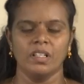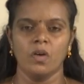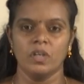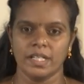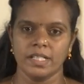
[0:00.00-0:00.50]
Now
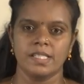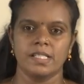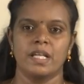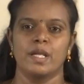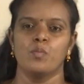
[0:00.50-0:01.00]
let us see
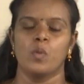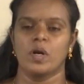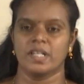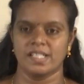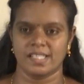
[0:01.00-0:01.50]
the
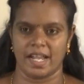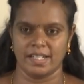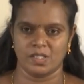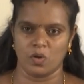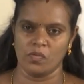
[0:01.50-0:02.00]
important
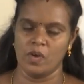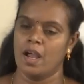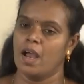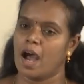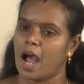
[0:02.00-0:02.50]
sites of
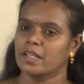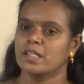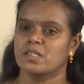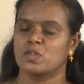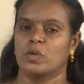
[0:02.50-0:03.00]
Iron
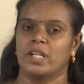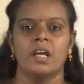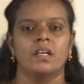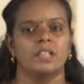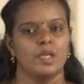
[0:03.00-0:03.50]
Stone Age.
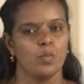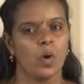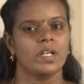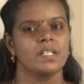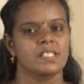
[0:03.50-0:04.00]
The
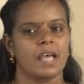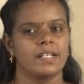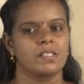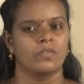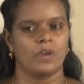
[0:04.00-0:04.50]
important
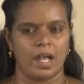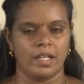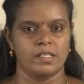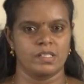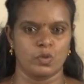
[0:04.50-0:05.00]
sites of
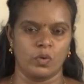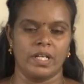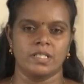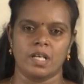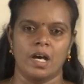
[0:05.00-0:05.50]
Iron Stone
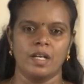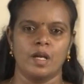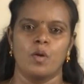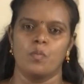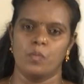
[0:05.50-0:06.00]
Age are
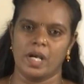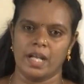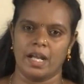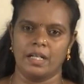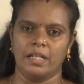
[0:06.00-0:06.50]

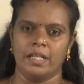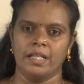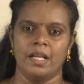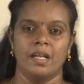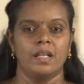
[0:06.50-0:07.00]
Banahalli,
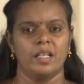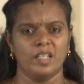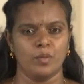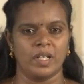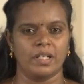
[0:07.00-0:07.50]

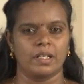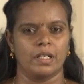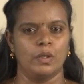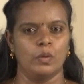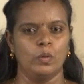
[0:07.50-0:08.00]

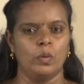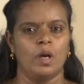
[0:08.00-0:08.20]
Hirebenakallu,